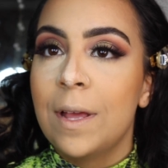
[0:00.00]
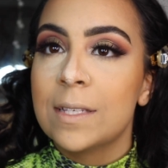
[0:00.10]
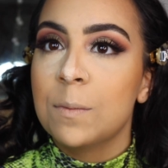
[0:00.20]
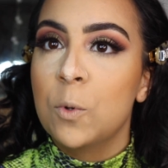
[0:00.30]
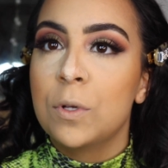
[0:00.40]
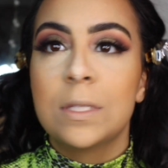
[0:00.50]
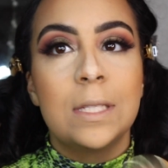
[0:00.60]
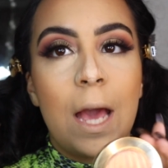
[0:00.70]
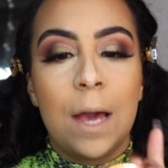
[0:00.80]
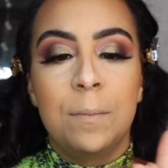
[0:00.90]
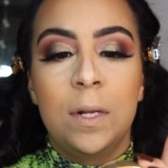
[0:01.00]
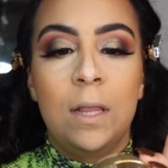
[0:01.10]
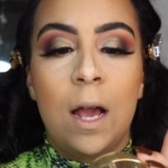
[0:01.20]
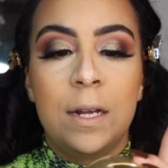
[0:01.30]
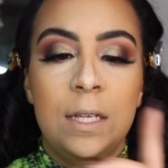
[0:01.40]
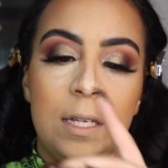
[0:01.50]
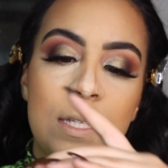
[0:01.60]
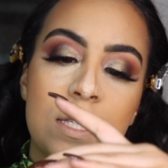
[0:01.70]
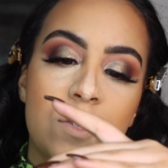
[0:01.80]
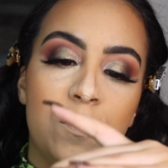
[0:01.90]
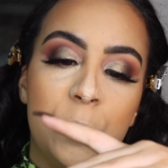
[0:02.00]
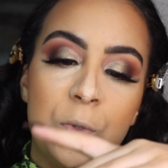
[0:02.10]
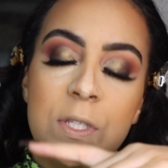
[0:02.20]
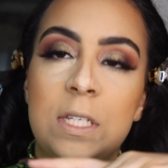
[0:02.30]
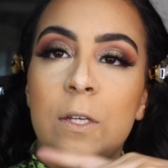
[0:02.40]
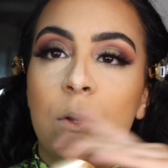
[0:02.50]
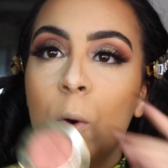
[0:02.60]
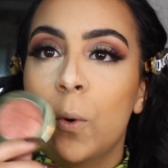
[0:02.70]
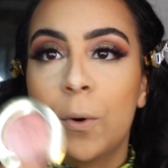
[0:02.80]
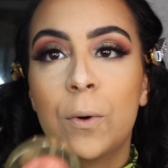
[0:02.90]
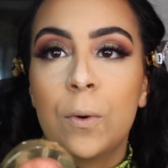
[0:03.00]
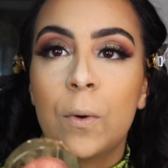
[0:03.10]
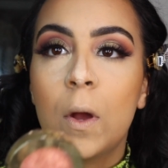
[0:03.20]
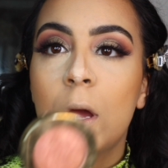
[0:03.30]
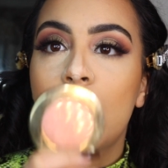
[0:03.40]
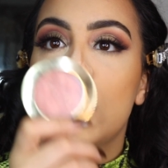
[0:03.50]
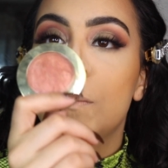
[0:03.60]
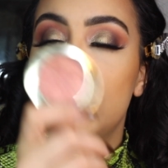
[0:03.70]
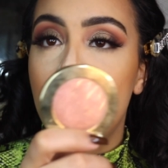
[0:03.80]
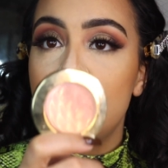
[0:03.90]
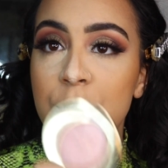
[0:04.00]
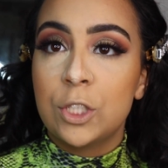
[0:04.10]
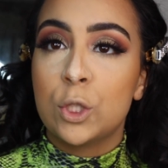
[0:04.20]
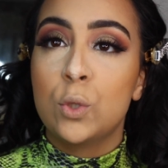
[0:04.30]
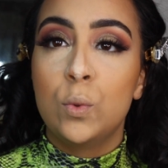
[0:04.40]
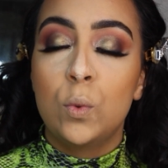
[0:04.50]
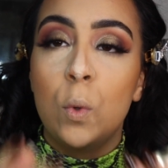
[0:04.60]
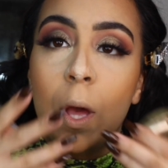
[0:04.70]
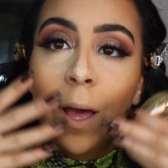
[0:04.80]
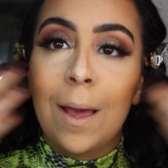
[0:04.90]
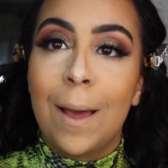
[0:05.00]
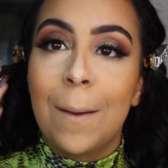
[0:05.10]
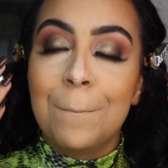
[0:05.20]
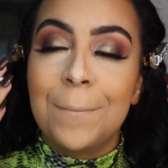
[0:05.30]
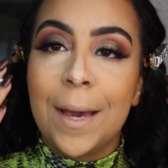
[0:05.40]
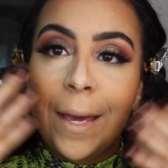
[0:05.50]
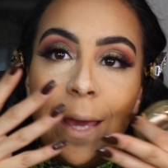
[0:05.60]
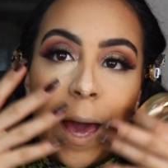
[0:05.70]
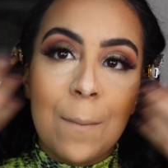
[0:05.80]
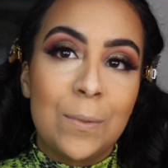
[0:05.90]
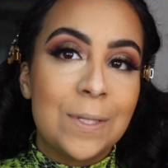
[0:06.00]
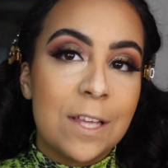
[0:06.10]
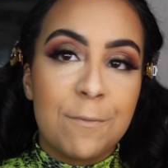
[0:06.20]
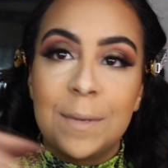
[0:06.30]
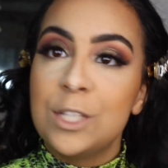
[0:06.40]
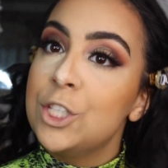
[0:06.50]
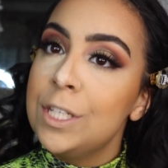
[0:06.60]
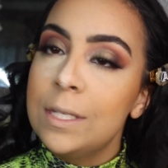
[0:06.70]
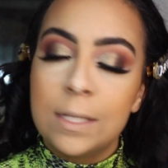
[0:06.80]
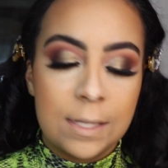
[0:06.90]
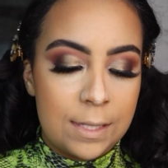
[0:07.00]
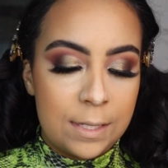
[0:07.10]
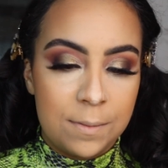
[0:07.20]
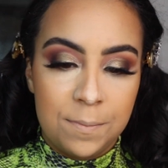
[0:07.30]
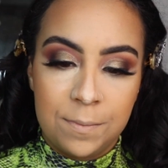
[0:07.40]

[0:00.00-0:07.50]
next I'm going to add Milani's Rose D'Oro blush to my apples of my cheeks.